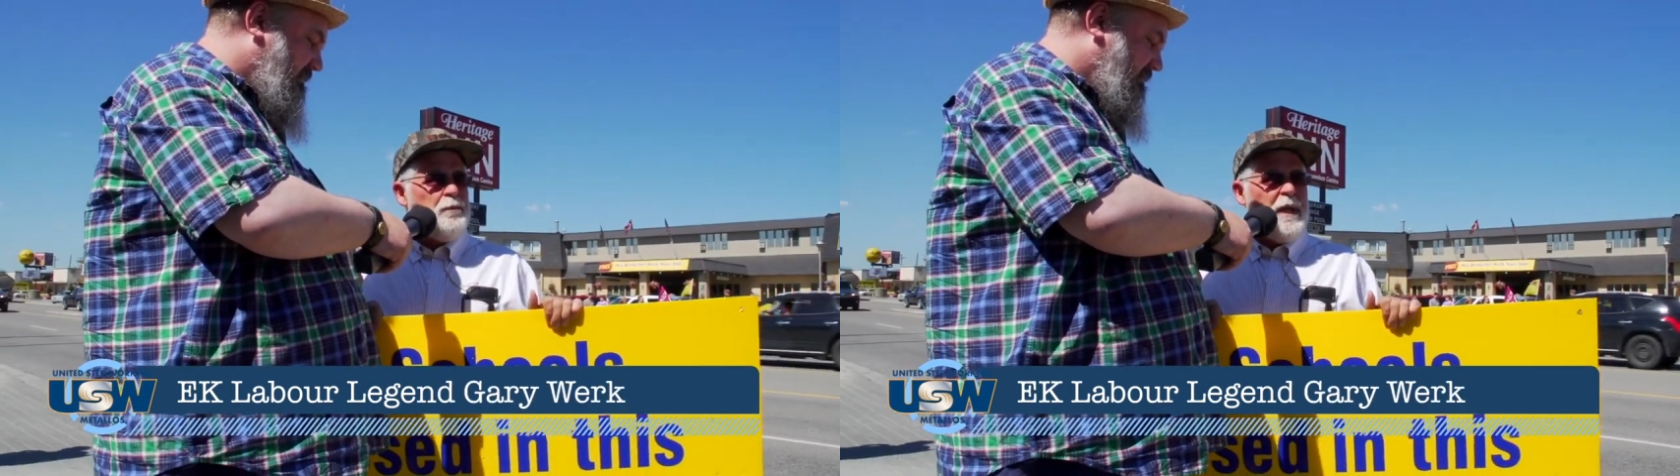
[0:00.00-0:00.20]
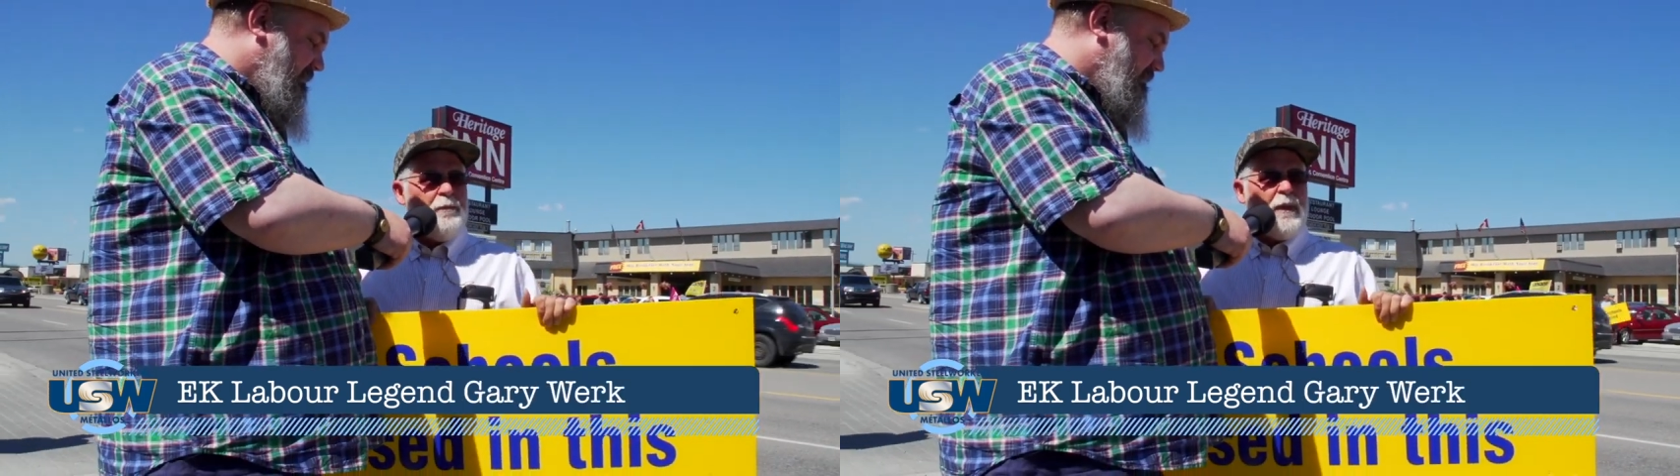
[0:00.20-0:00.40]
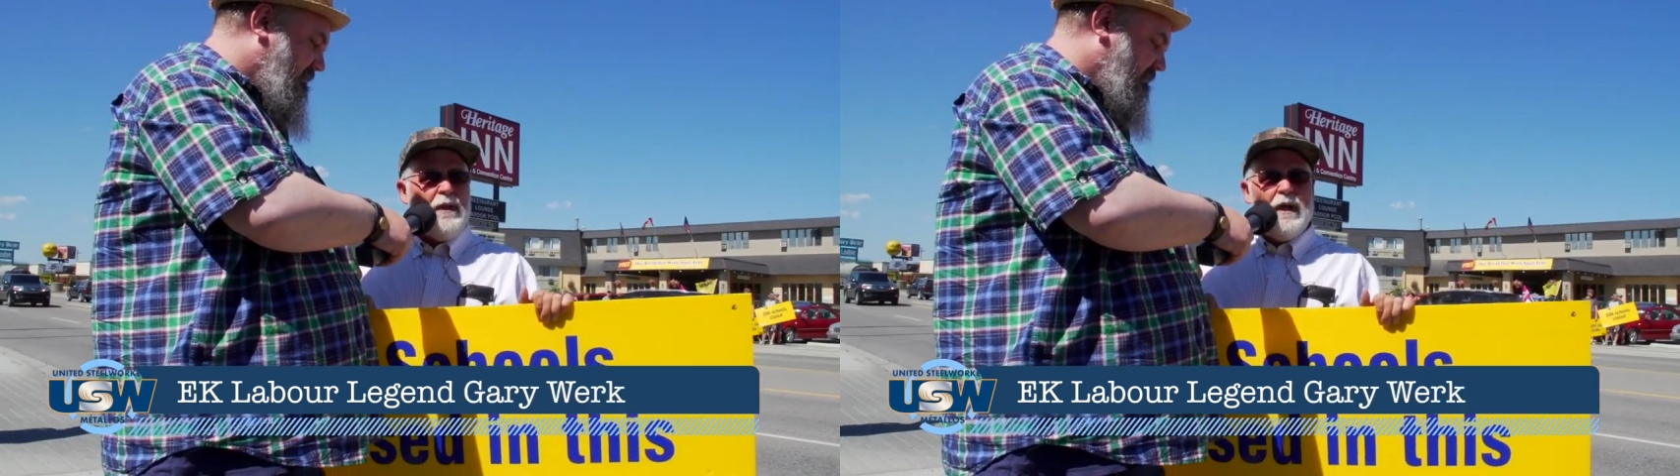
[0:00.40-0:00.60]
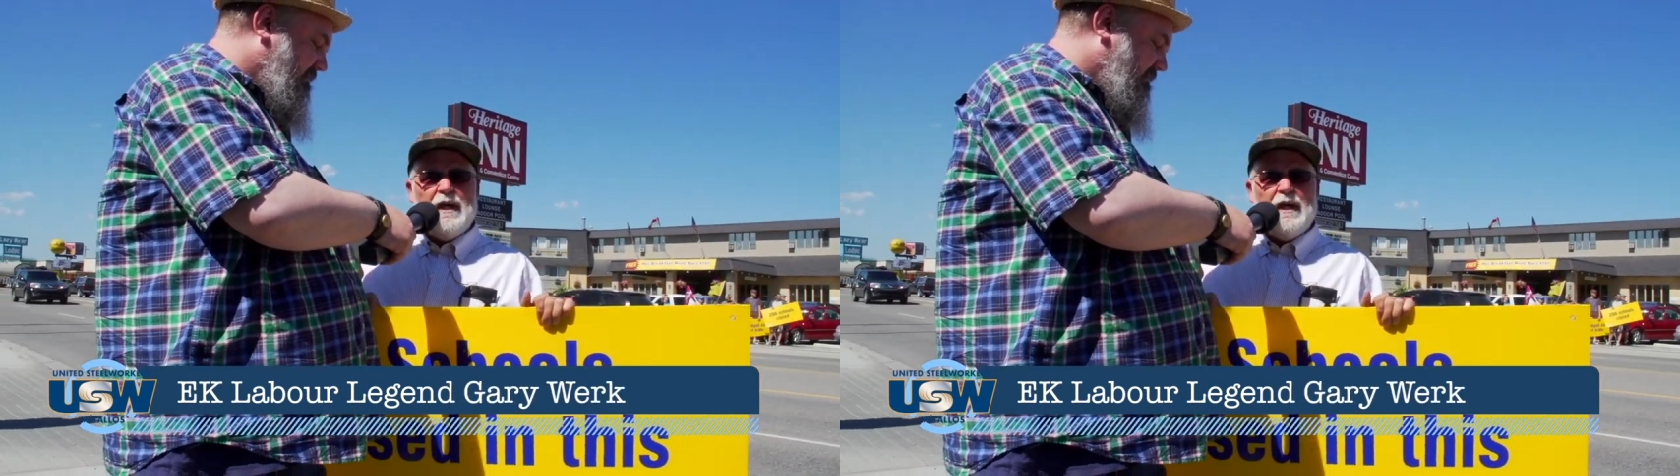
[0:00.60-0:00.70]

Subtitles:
of people,